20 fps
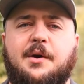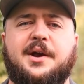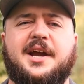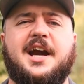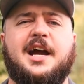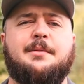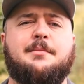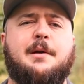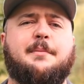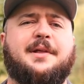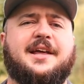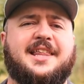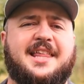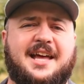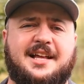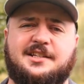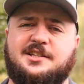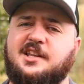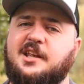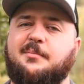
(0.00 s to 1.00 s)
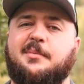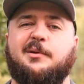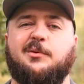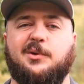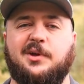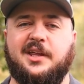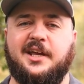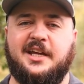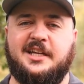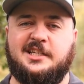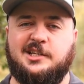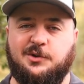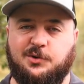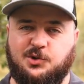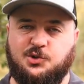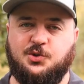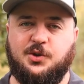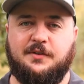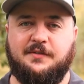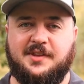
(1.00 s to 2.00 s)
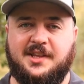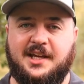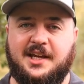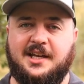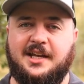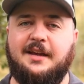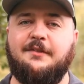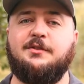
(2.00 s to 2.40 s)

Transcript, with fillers: Now we cut them up like that so they'd be really easy to retrieve at the end.